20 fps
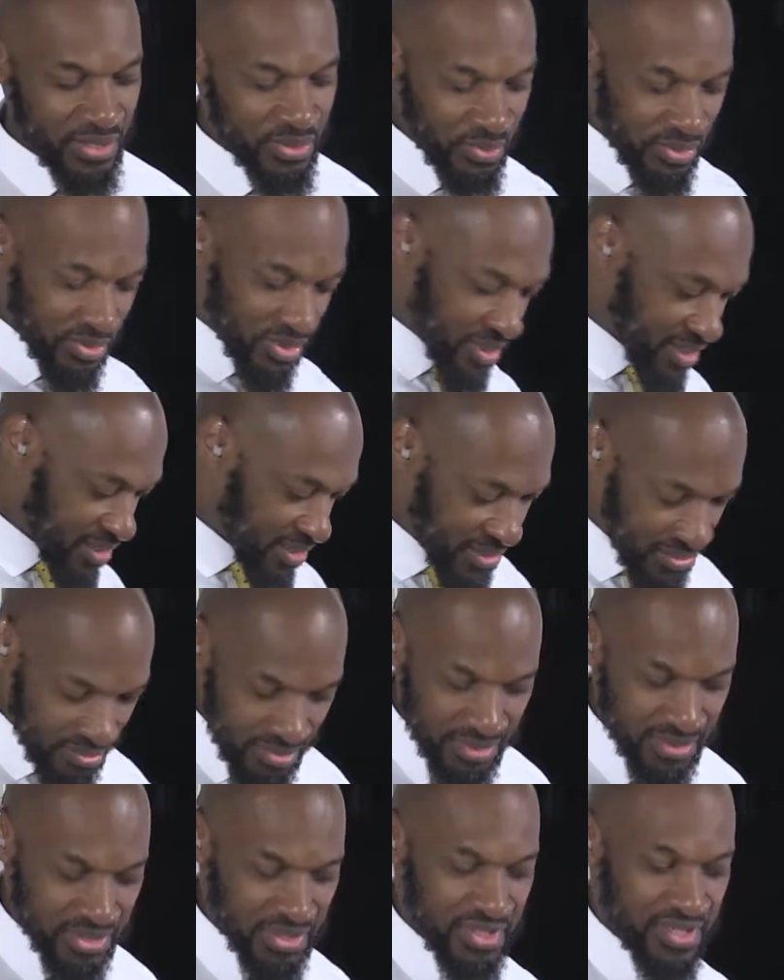We'll just
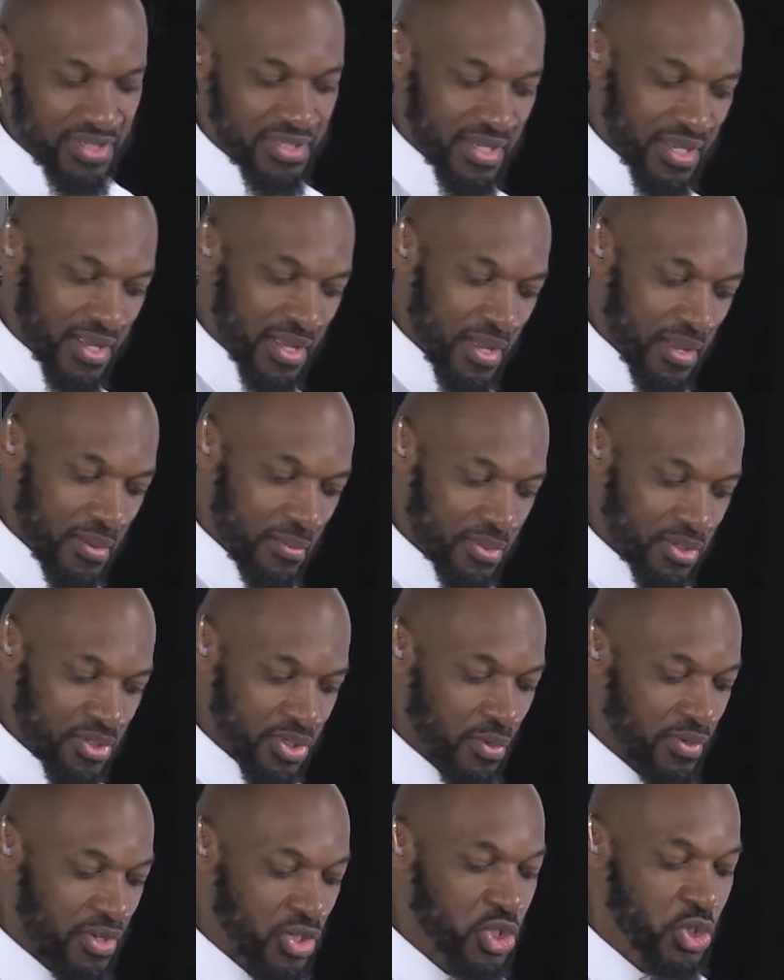go
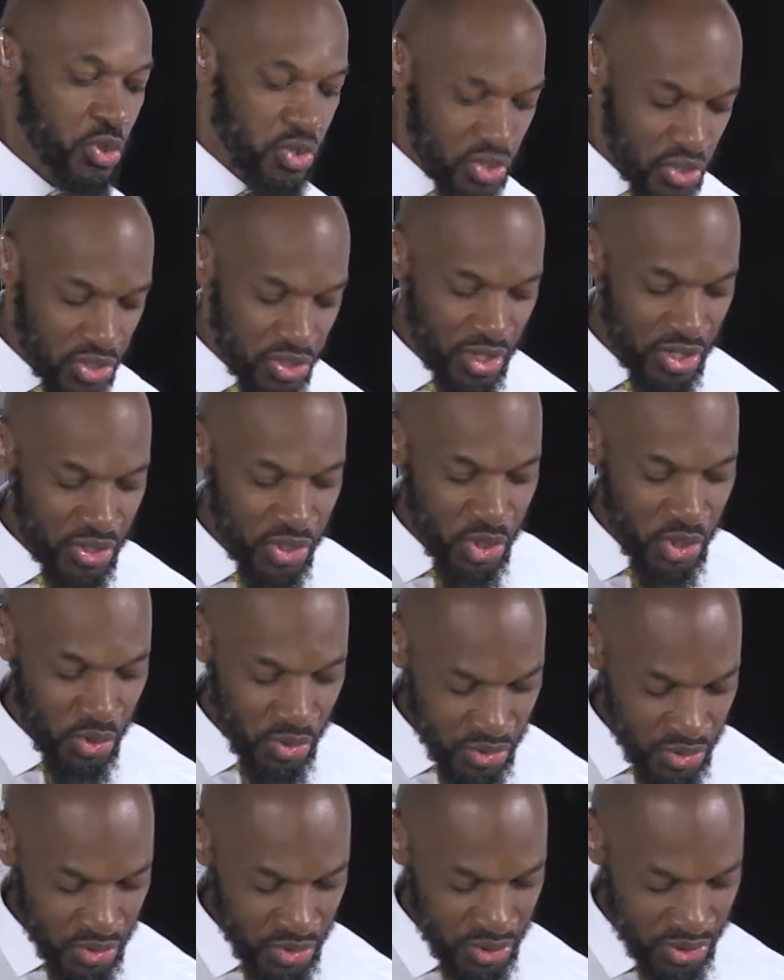with let me
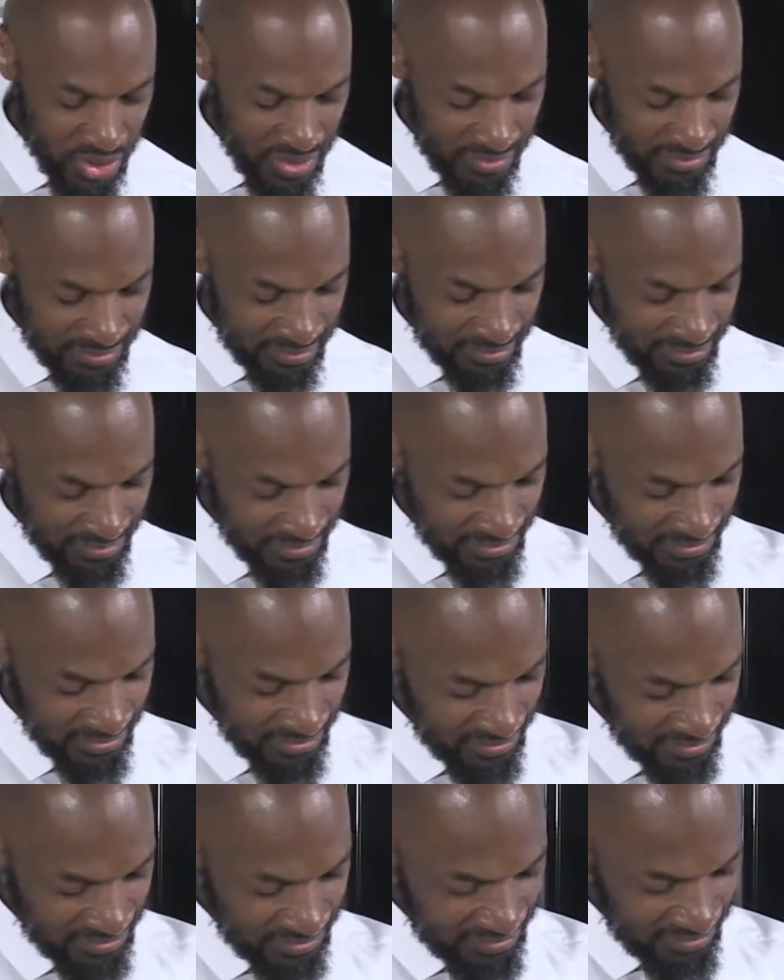just tell the
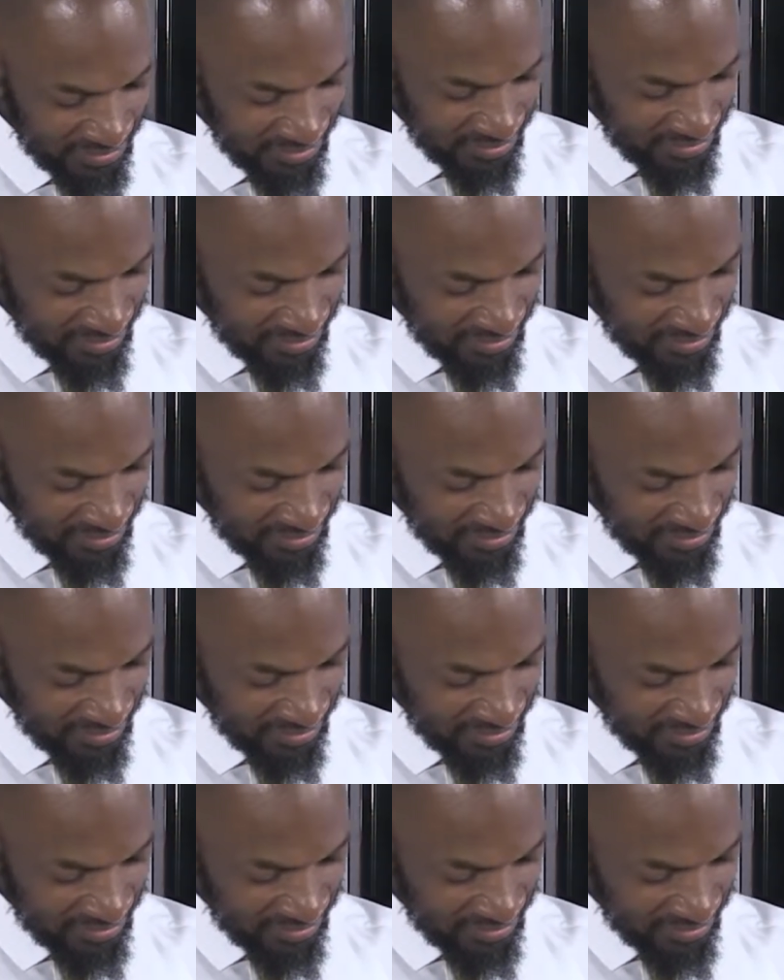viewers that